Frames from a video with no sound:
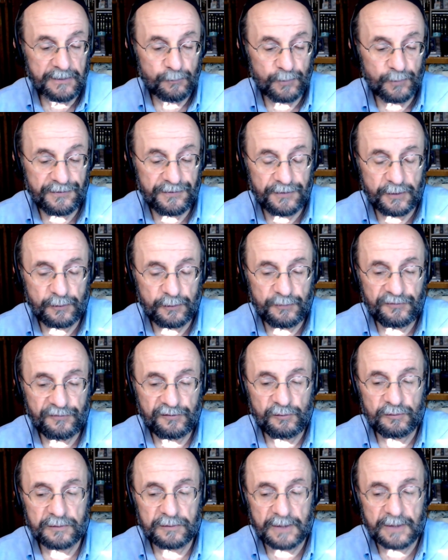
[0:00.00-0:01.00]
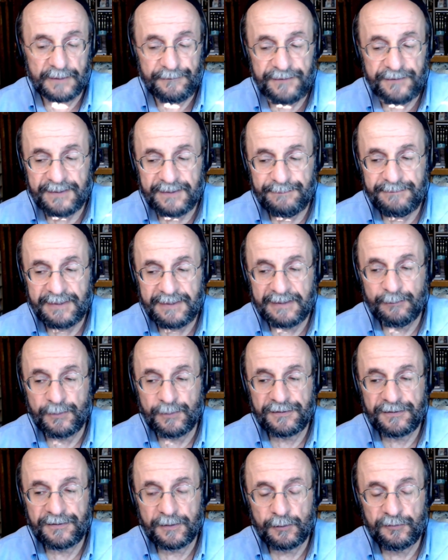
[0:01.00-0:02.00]
with those who love him and
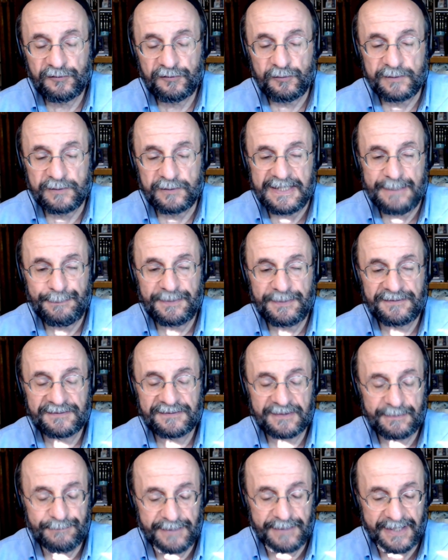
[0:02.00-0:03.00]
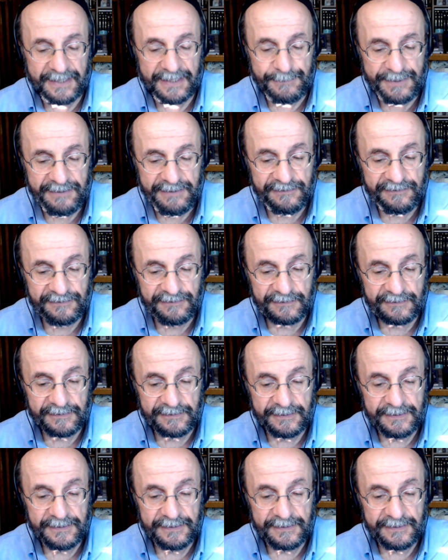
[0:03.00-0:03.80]
with those who keep his commandments,